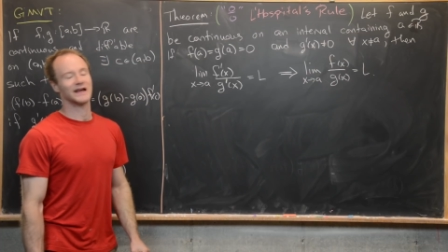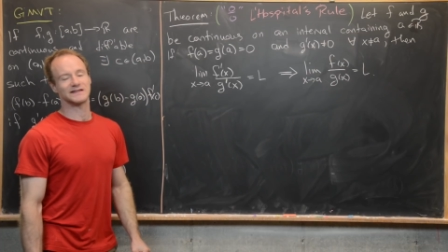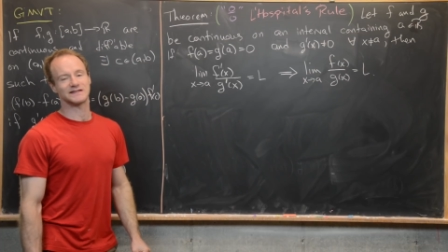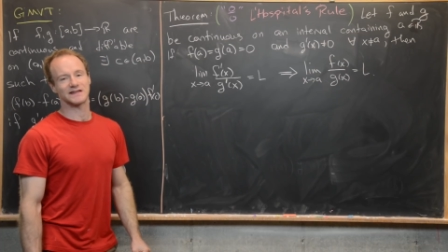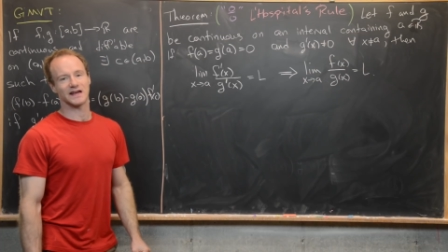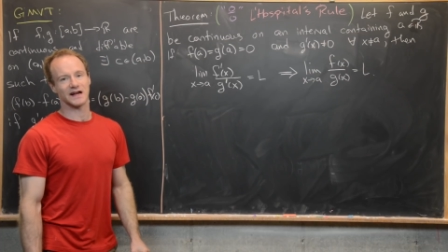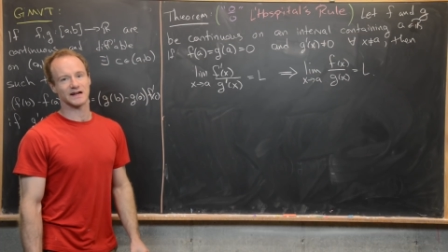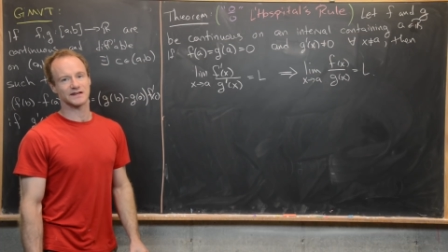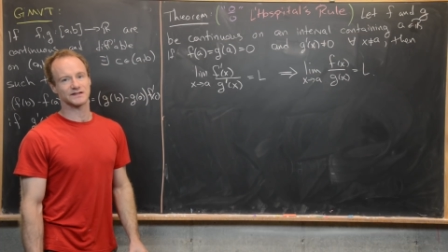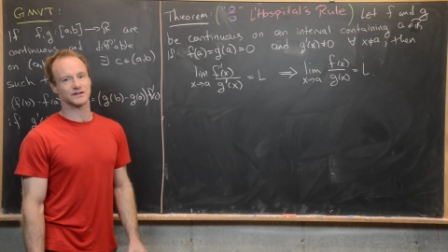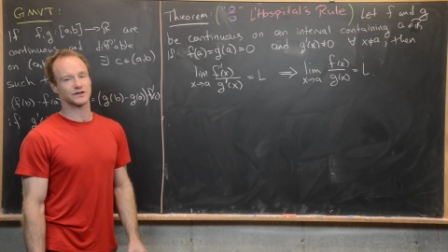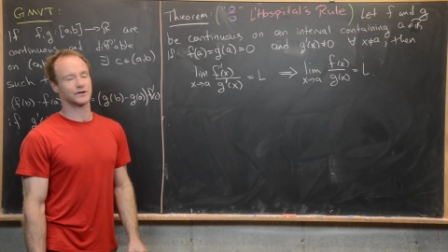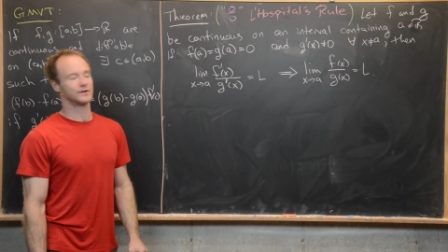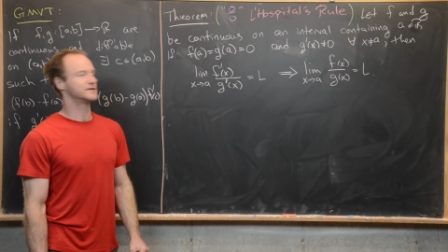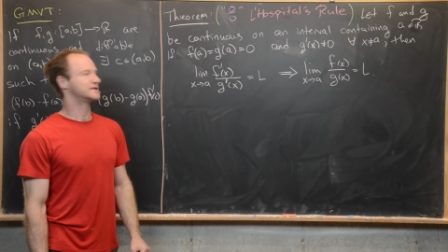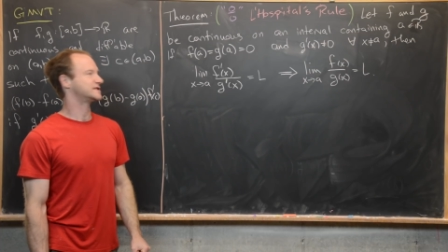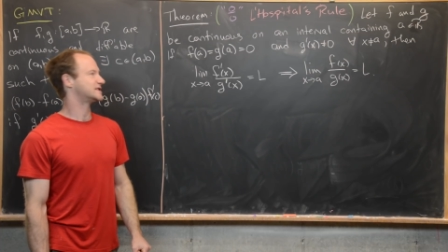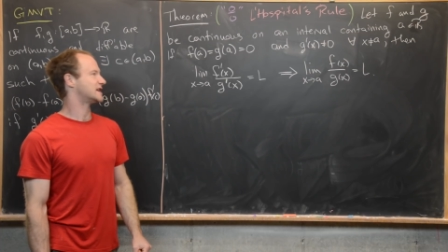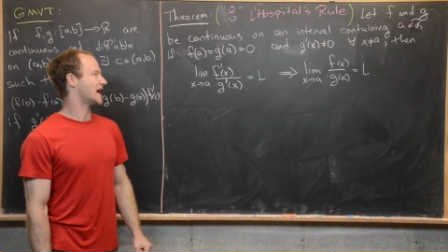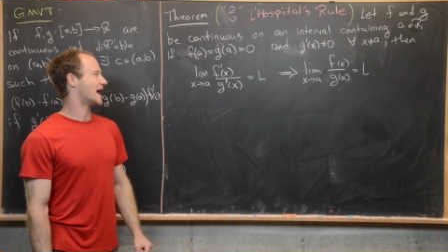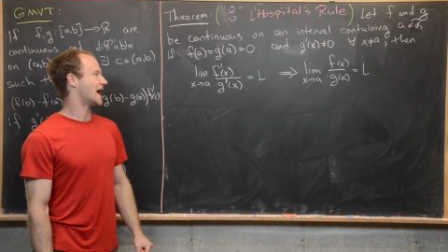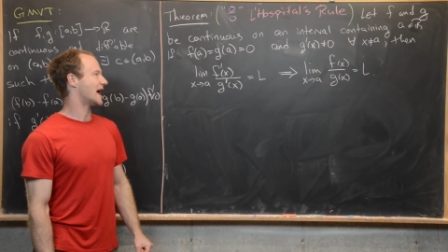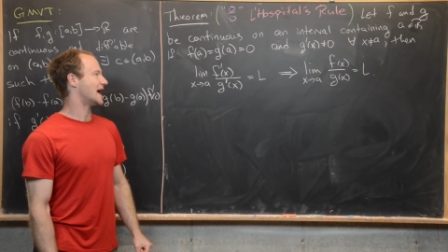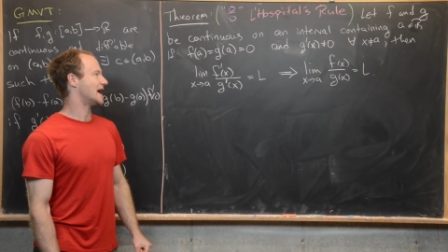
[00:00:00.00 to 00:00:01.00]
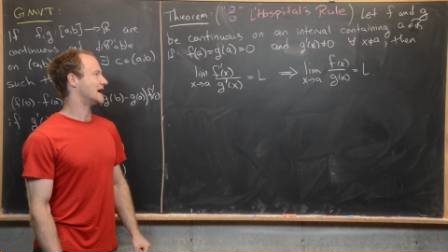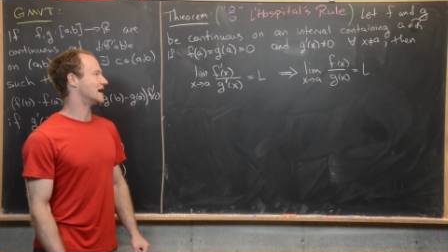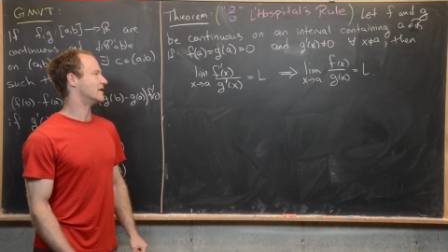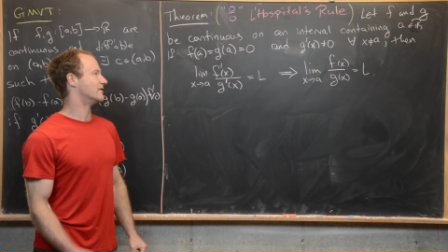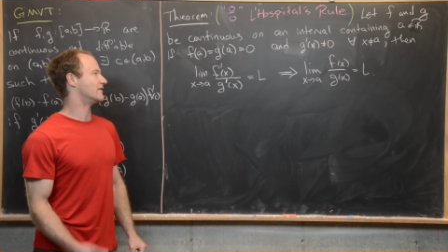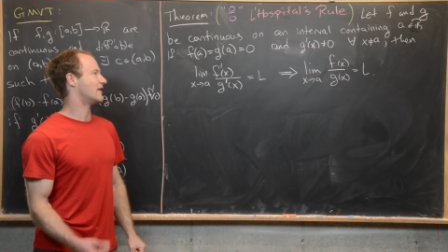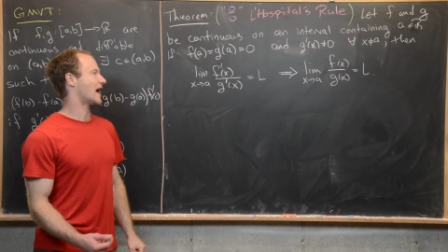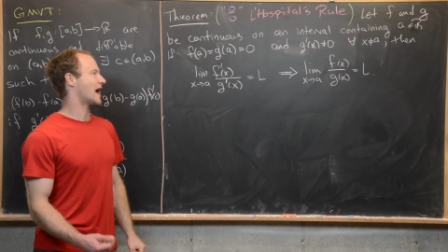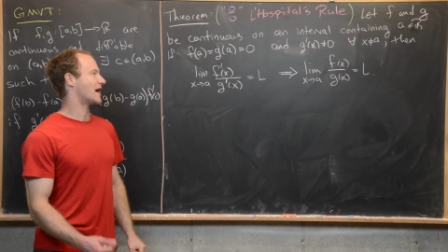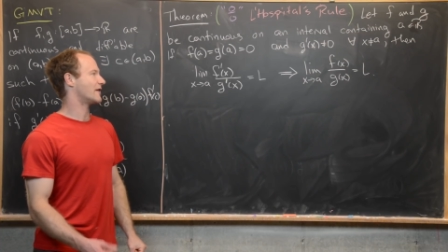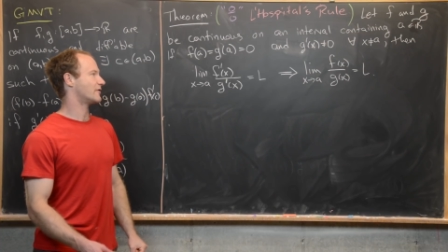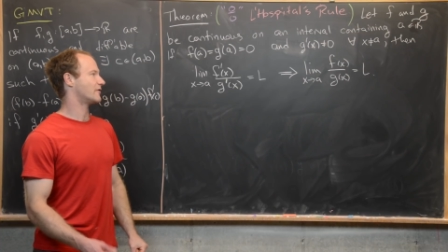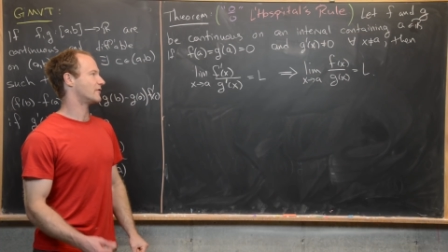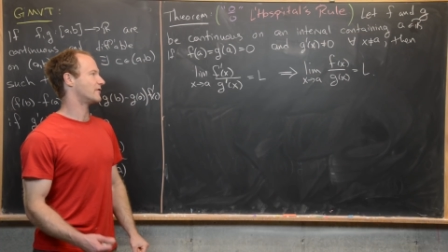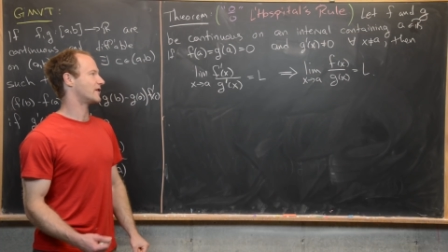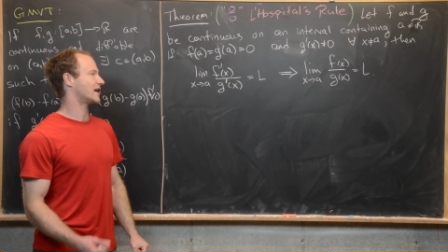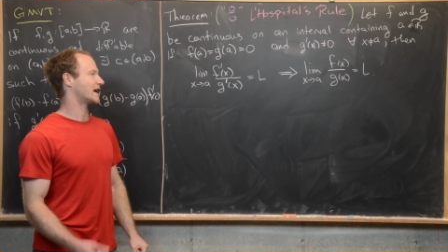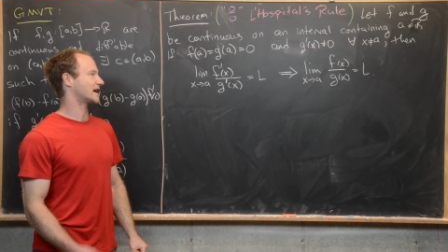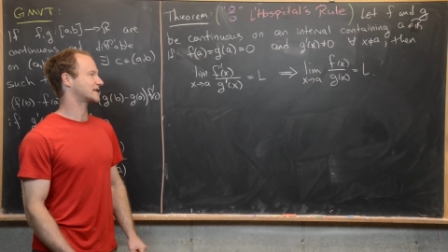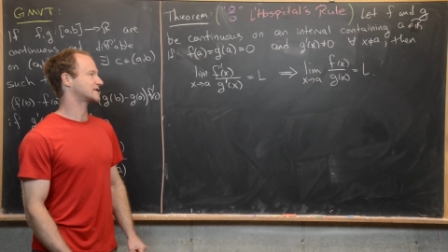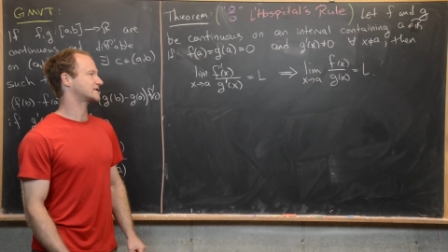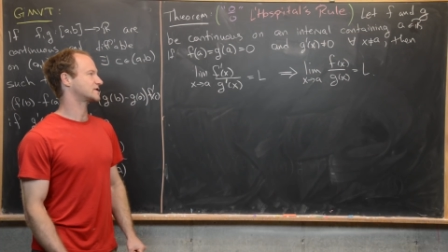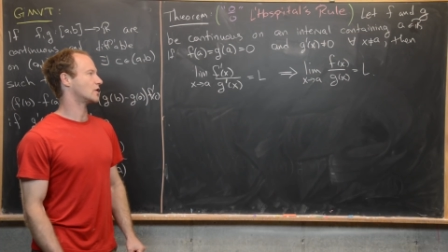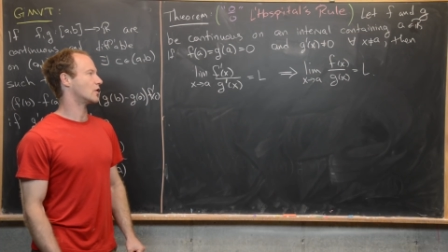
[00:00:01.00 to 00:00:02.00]
as x goes to a of f of
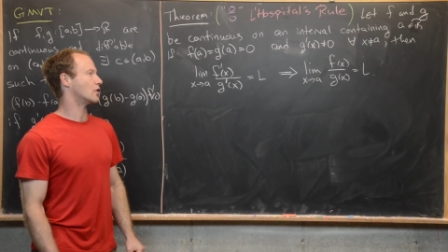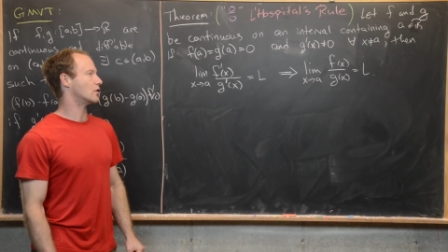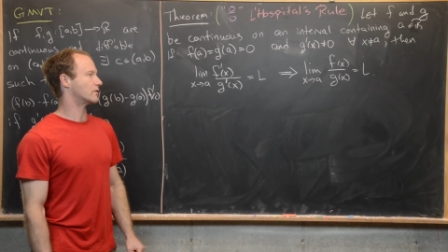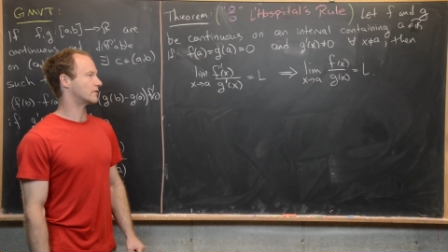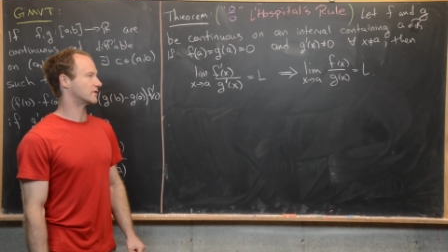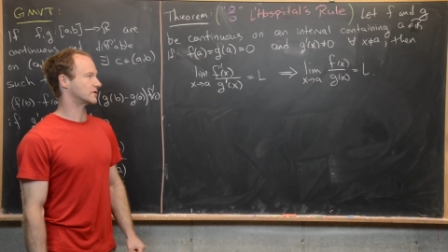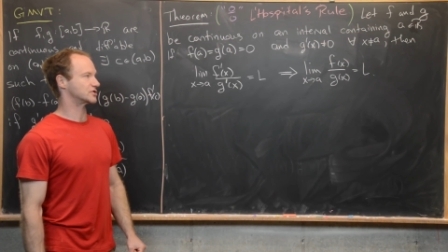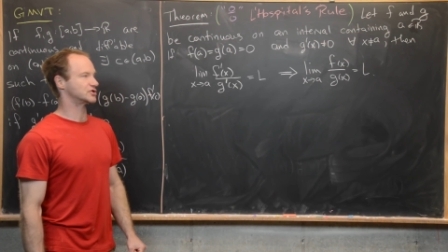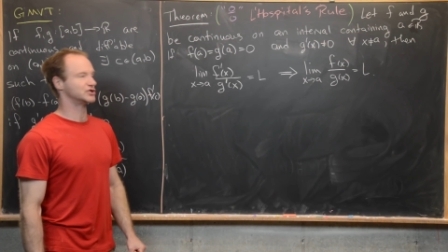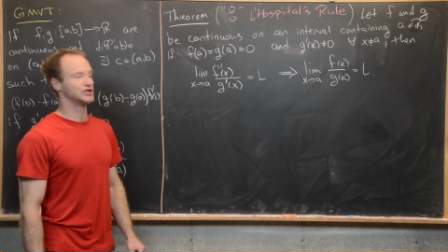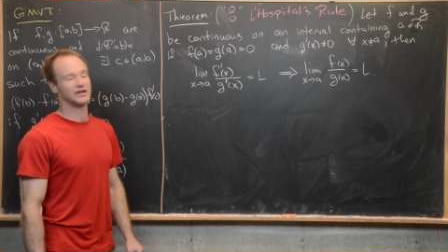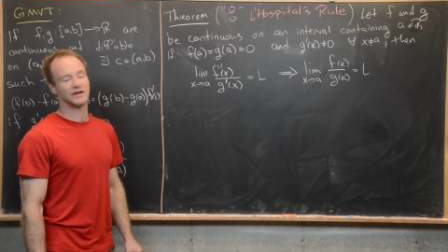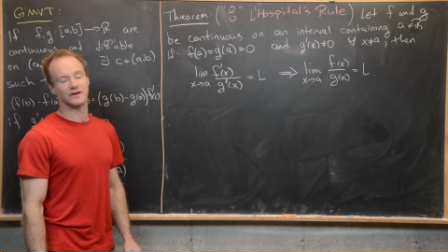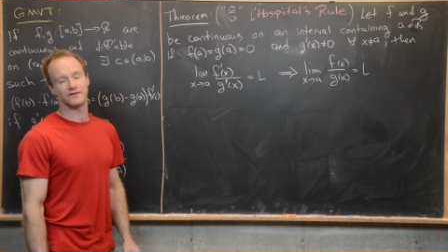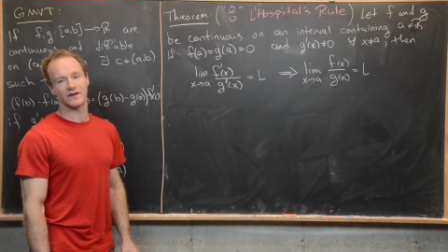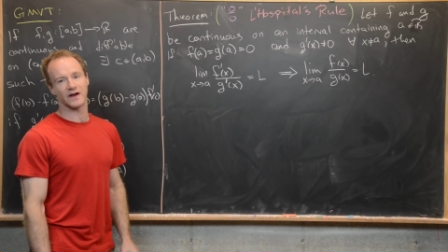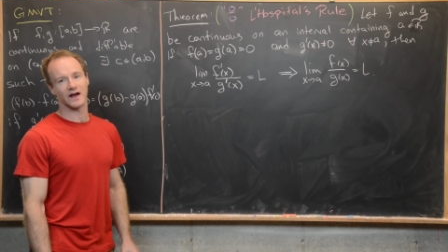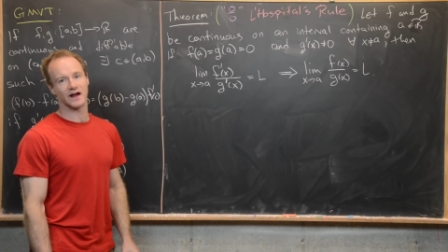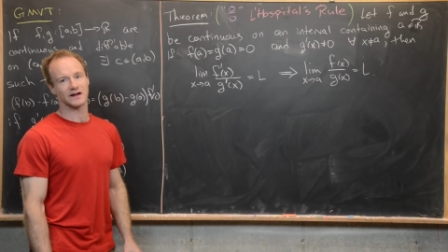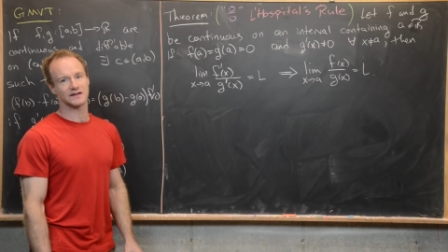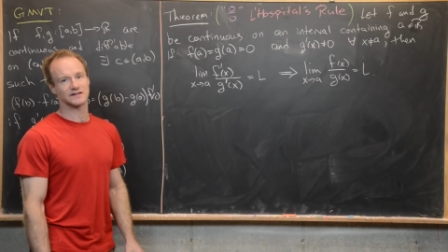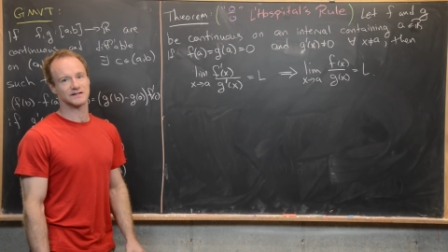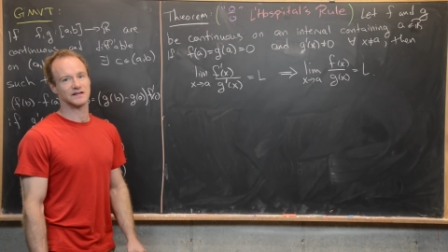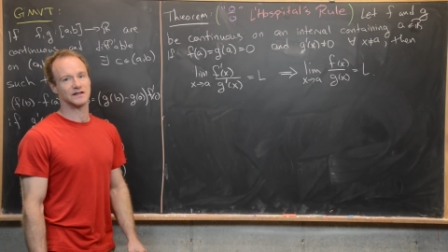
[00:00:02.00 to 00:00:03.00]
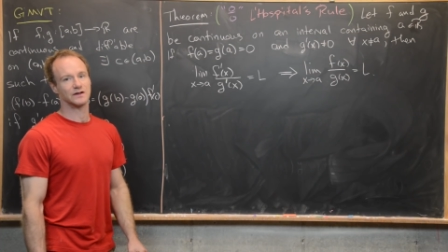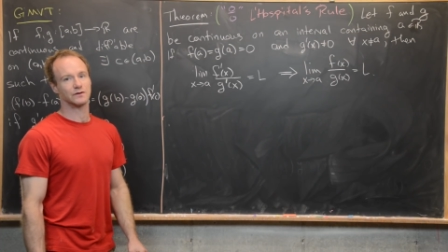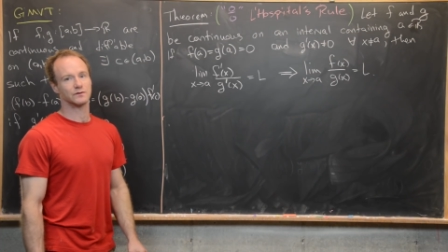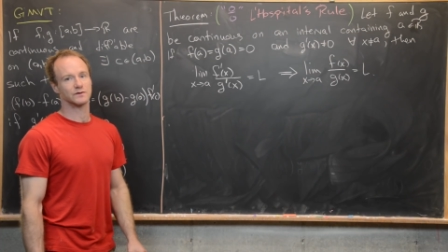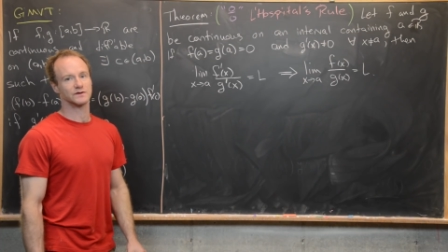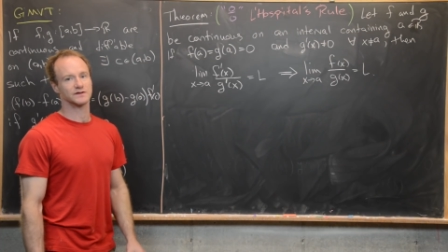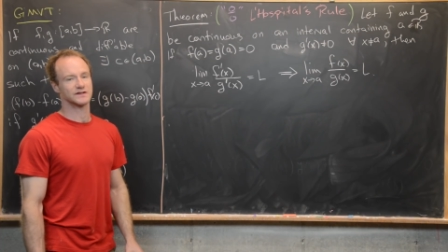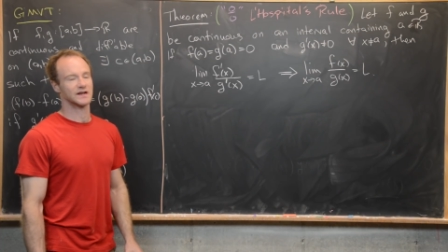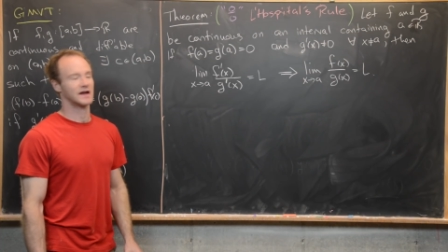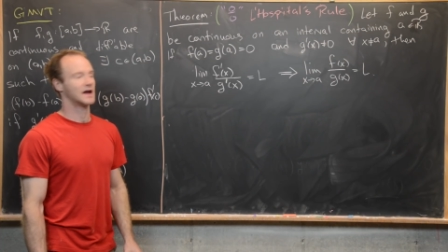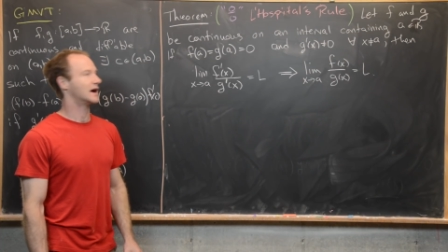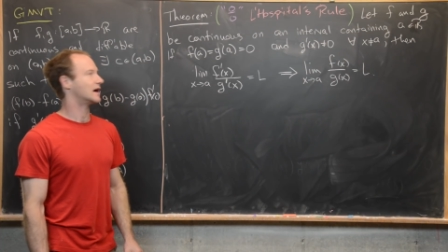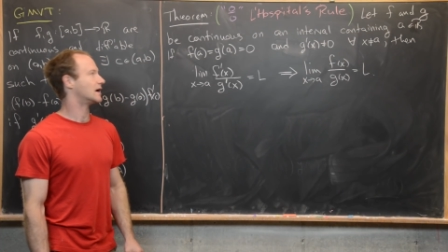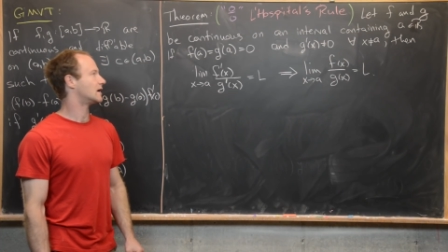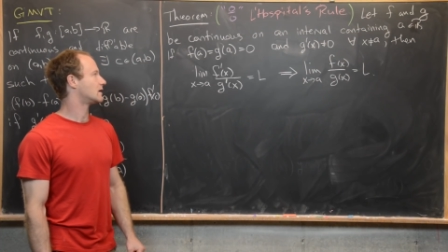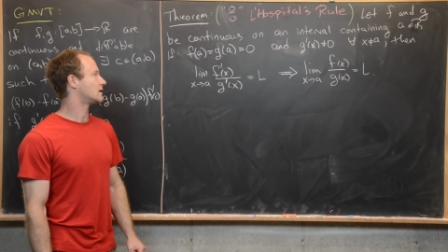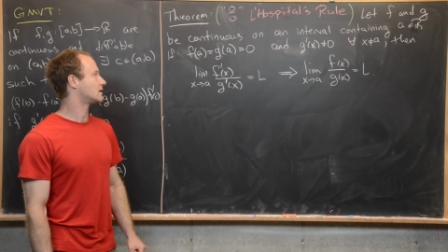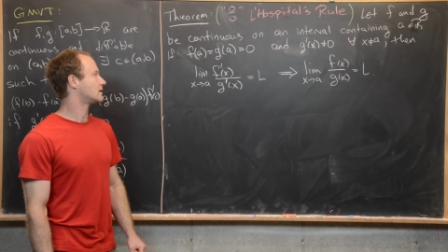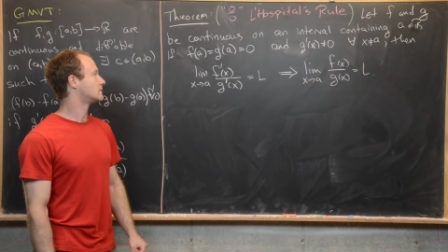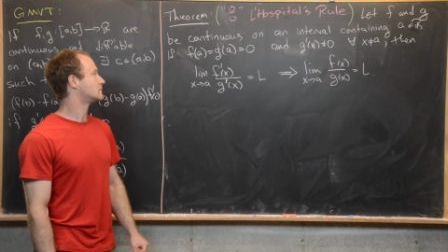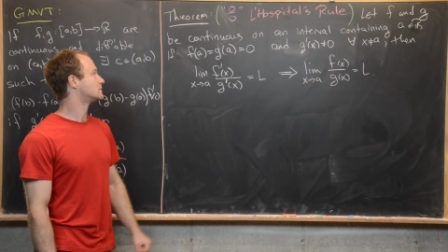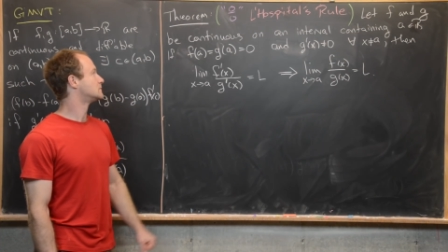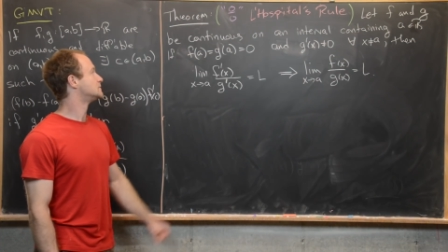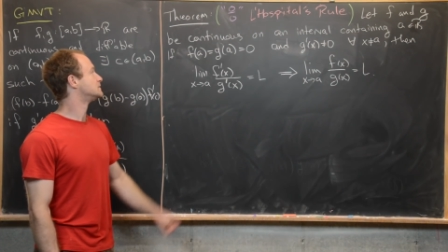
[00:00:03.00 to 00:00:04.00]
x over g of x equals
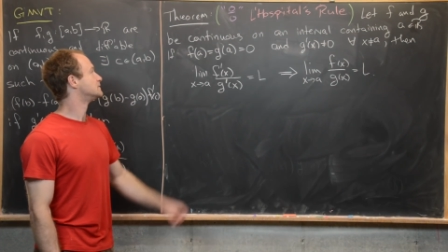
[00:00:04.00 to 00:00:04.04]
L.